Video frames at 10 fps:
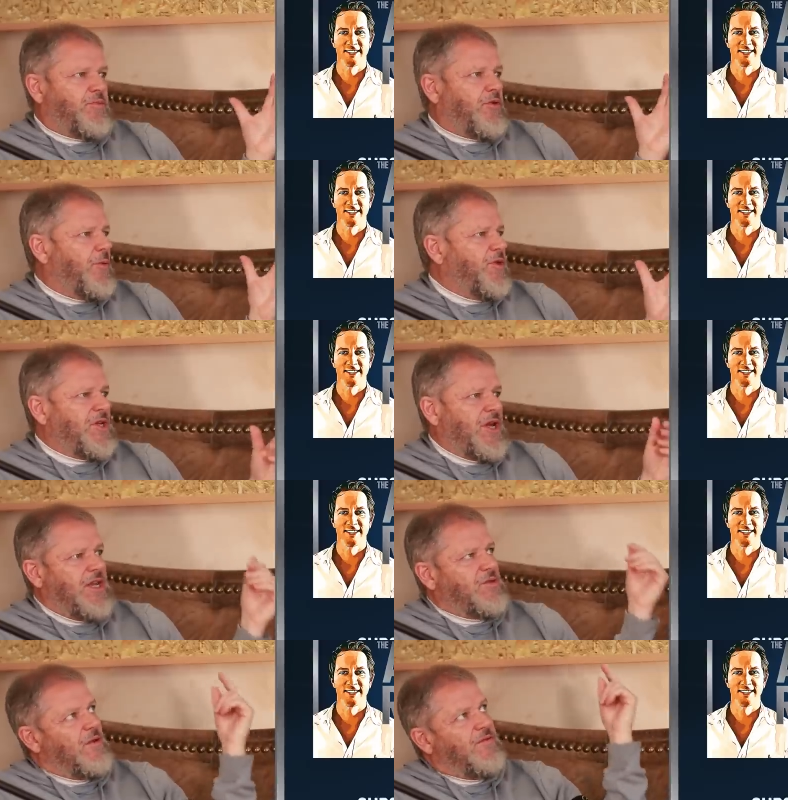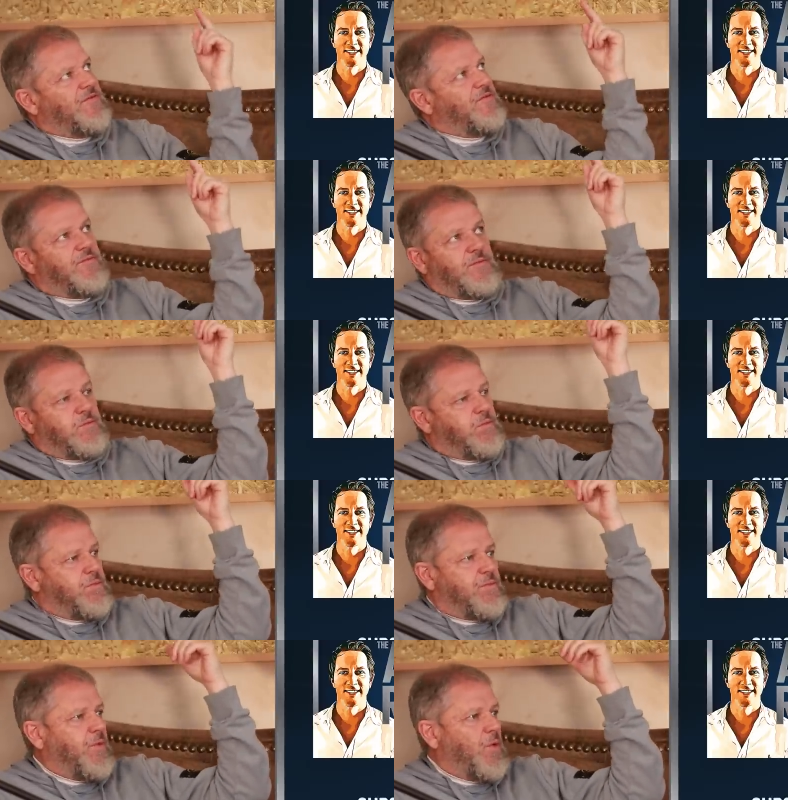Speaker 1: properties with
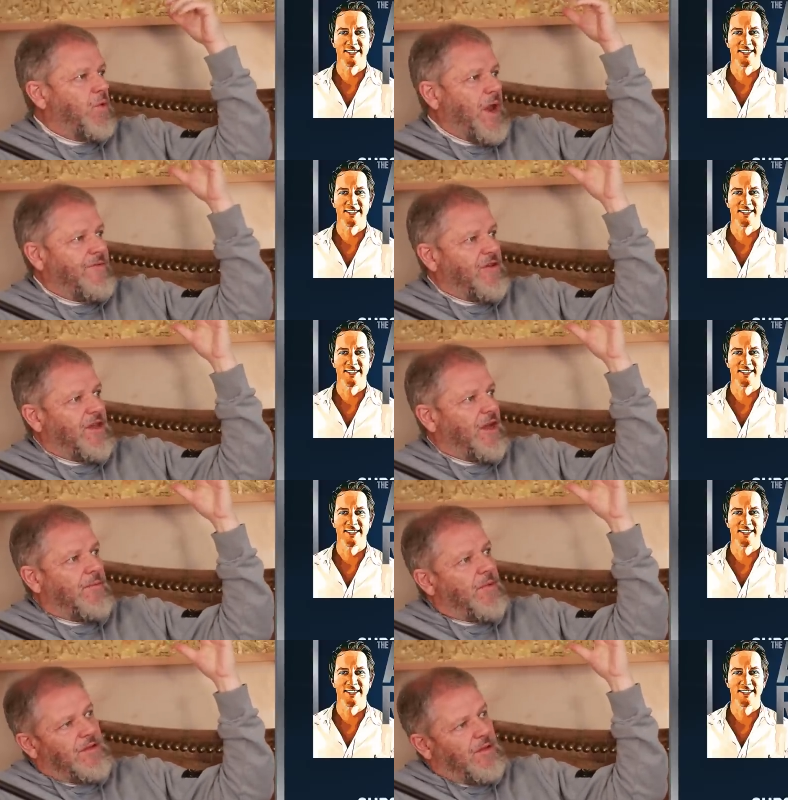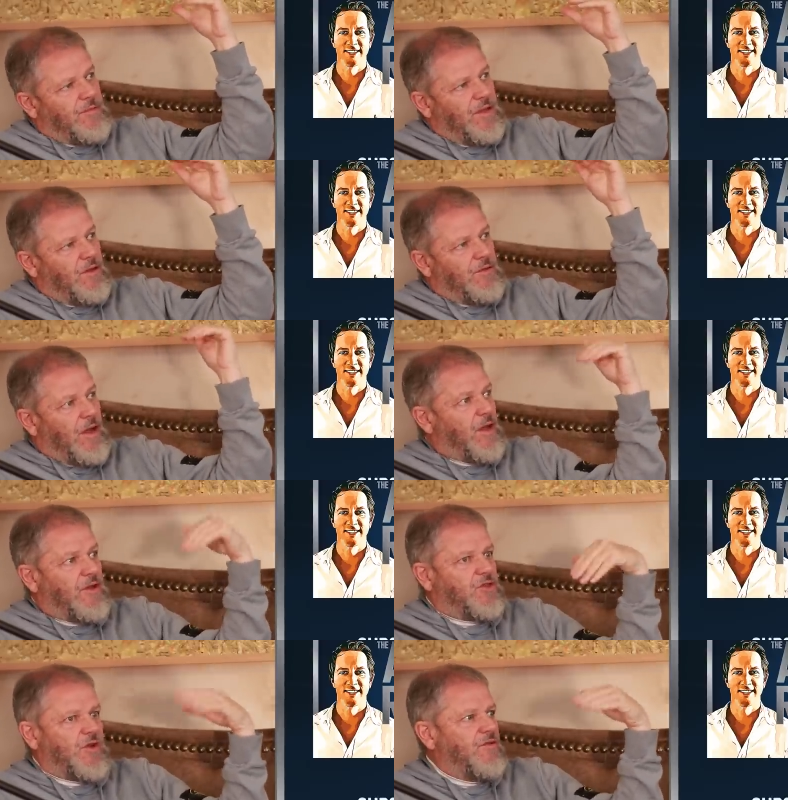all everything up in the, in the, they
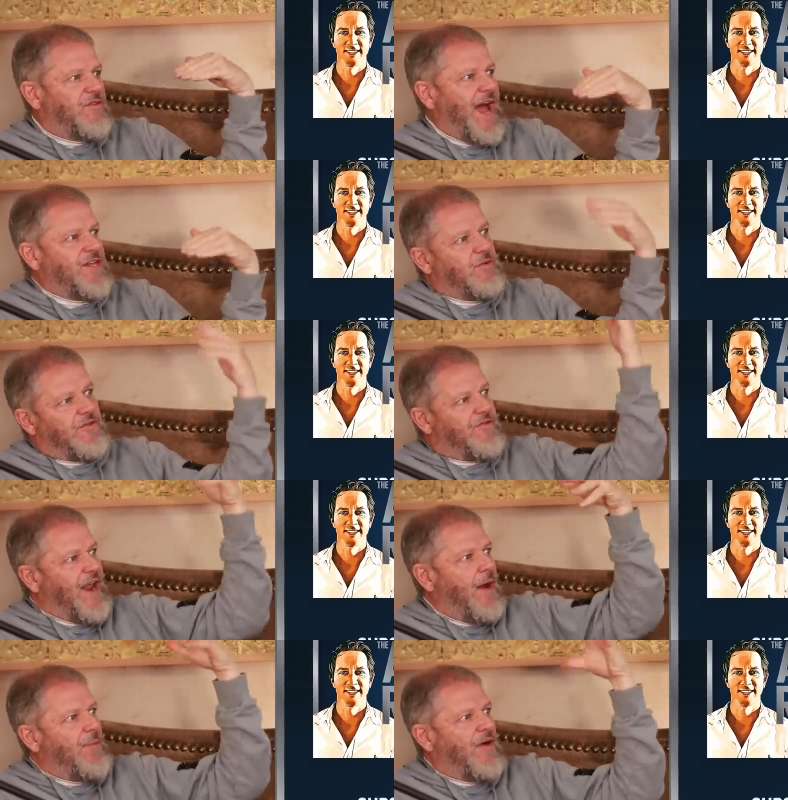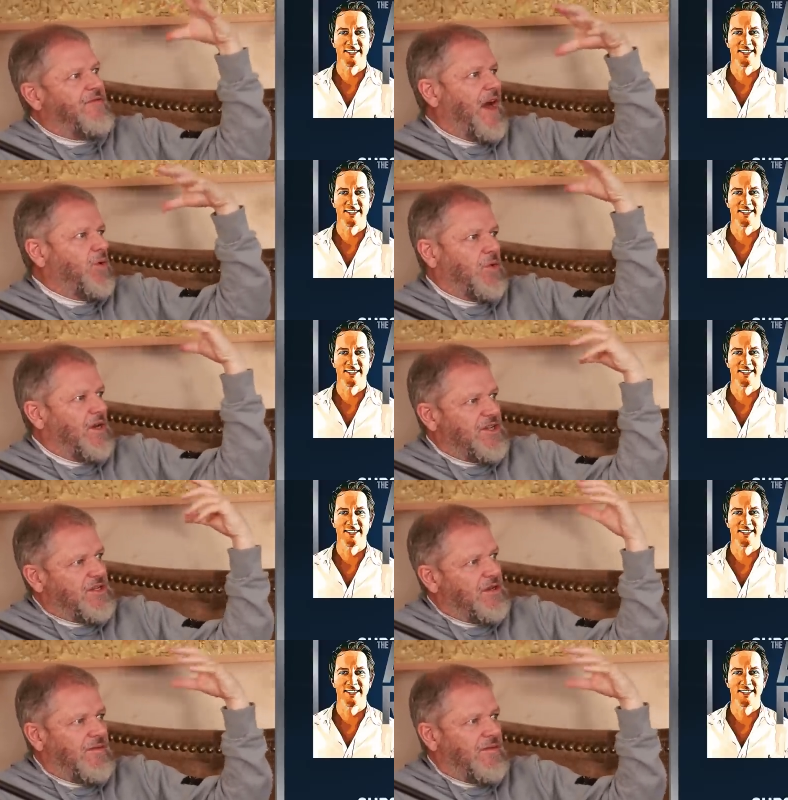had two flats with the flat above that had all the listening